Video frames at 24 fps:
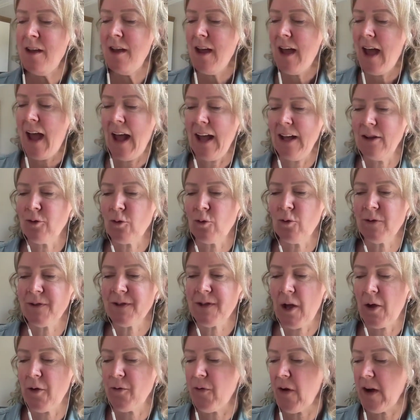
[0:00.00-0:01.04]
And
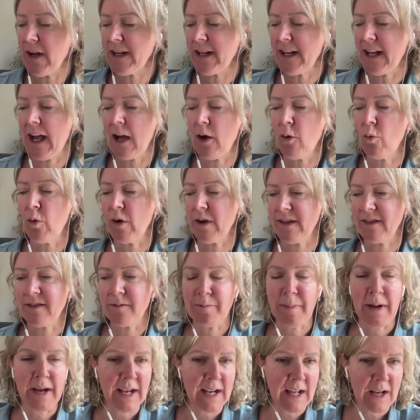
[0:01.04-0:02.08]
also finding out what is
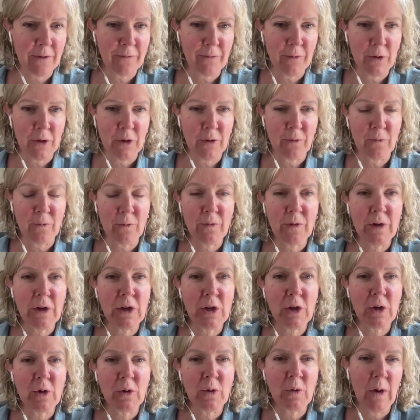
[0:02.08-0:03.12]
meaningful for
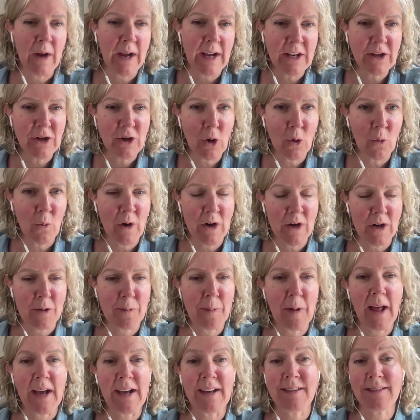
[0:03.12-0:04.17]
you in your
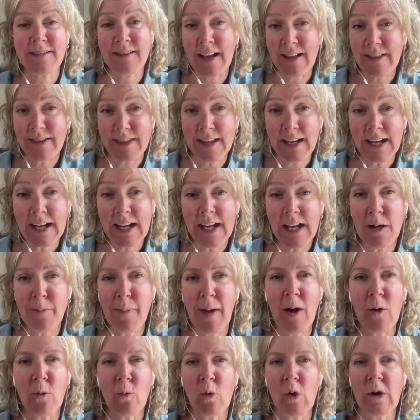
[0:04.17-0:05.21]
workplace and thinking
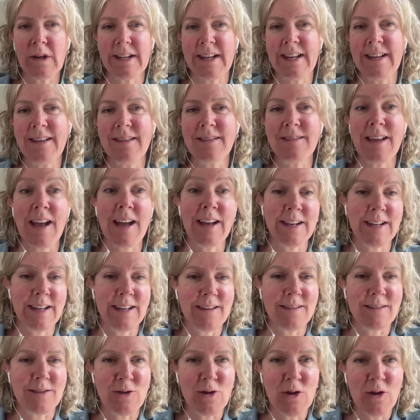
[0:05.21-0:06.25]
about what is and
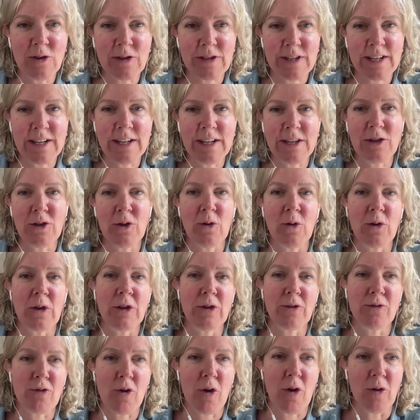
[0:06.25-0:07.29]
is not in your
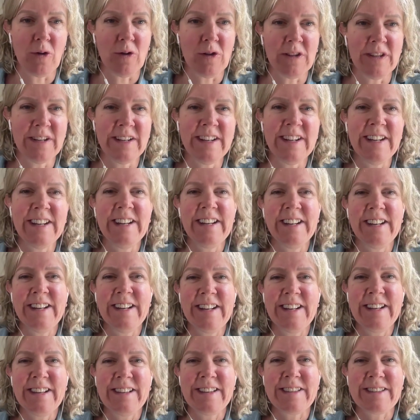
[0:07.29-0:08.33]
control.
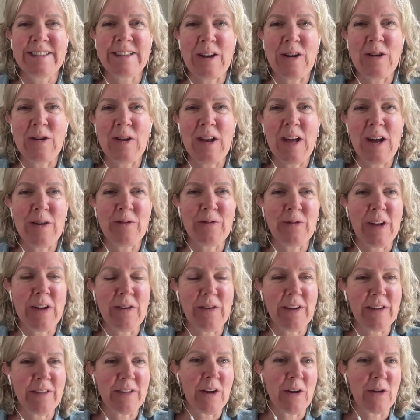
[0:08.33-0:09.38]
So love
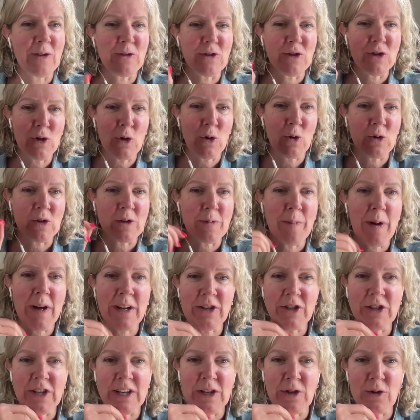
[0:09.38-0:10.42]
giving those short,
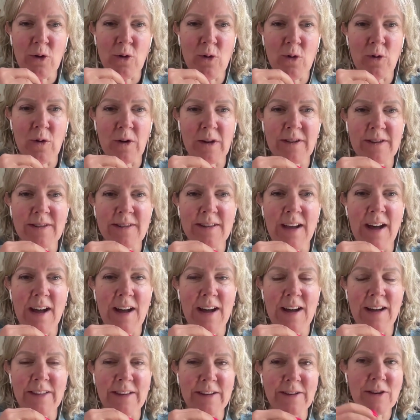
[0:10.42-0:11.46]
punchy talks
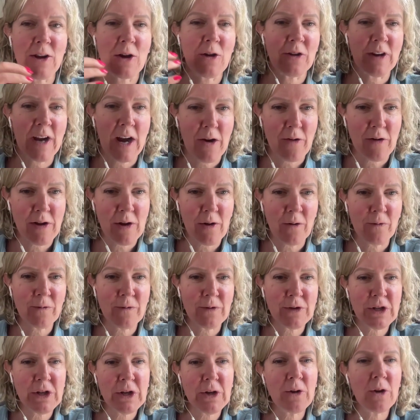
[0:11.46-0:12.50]
that don't carry on for too